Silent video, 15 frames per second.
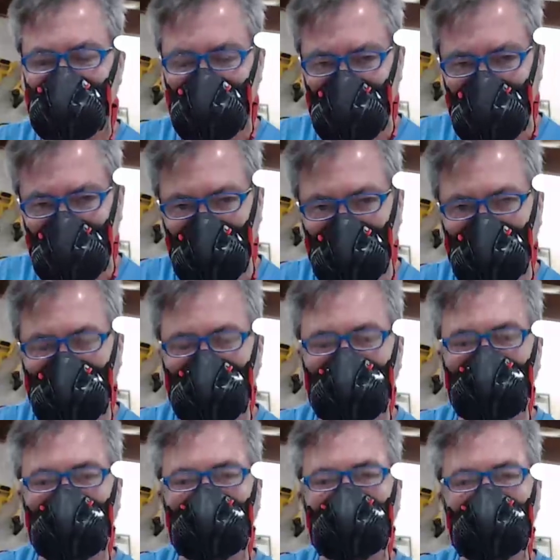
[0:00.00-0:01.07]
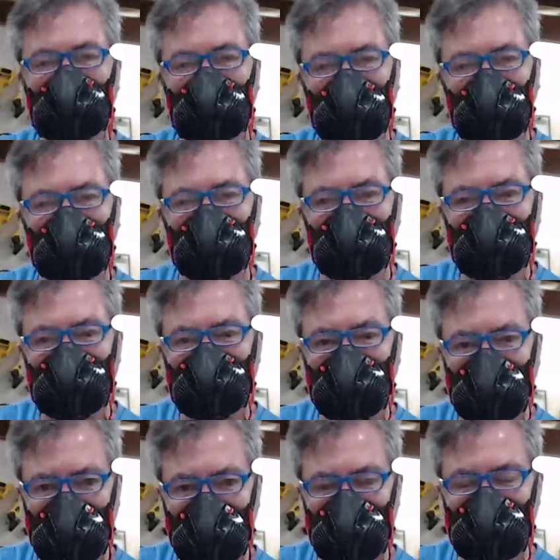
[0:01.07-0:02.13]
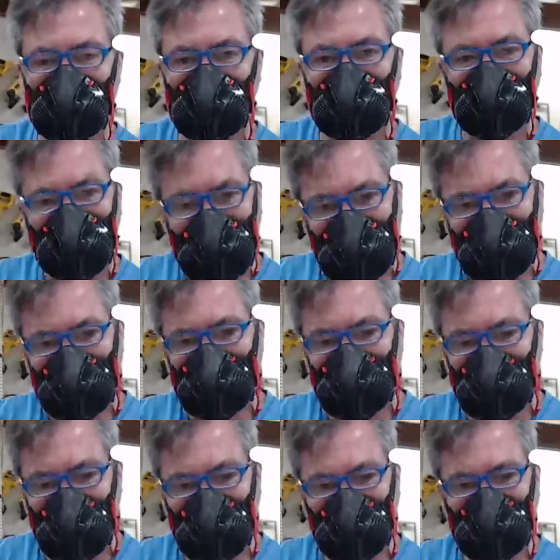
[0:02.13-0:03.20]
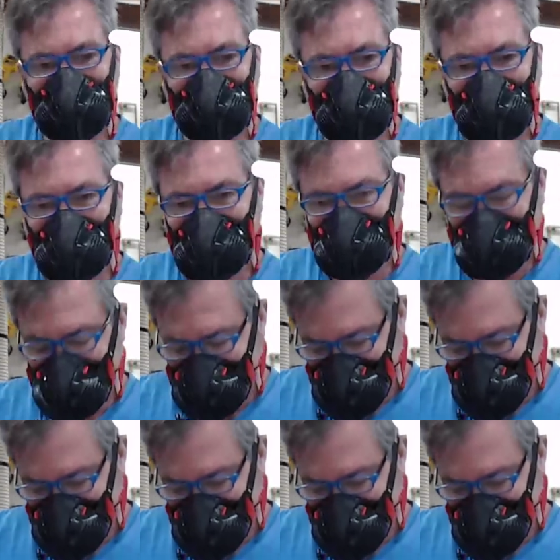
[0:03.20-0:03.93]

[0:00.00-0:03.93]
all of the employees at Carbatech get a staff discount.